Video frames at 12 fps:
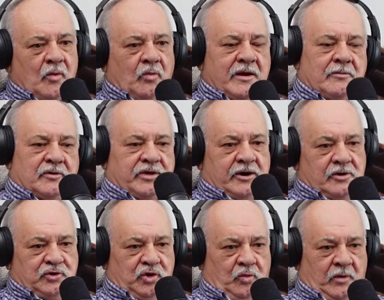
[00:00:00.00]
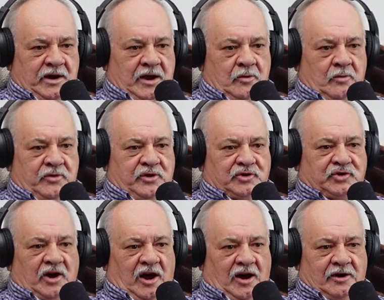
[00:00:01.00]
We were there, and you went out with his
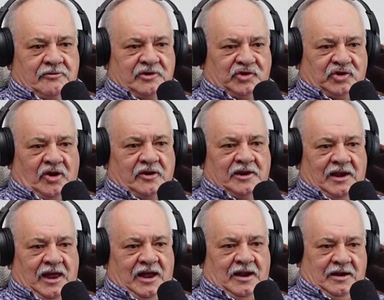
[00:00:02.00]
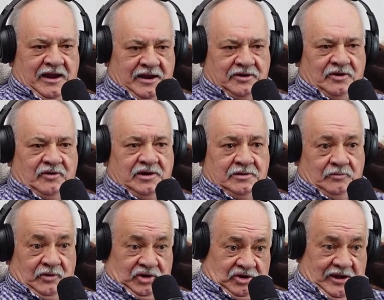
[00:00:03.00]
daughter and son-in-law that night, and
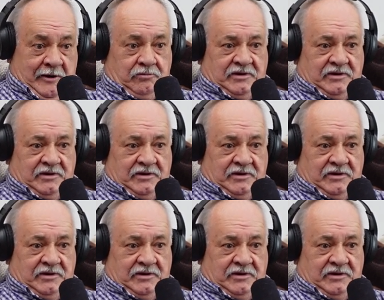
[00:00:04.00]
we slept